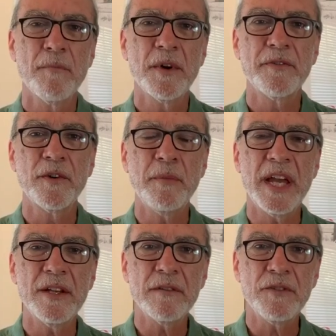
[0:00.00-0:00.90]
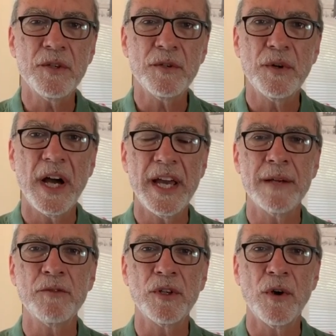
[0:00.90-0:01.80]
But for many of you, I am
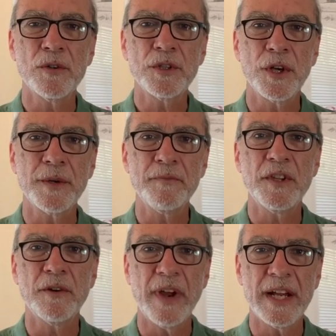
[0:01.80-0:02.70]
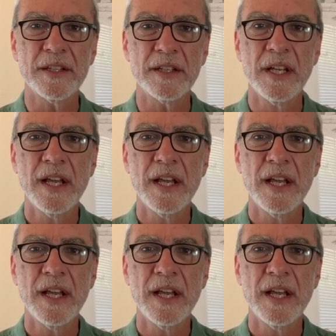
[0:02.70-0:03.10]
the long-term director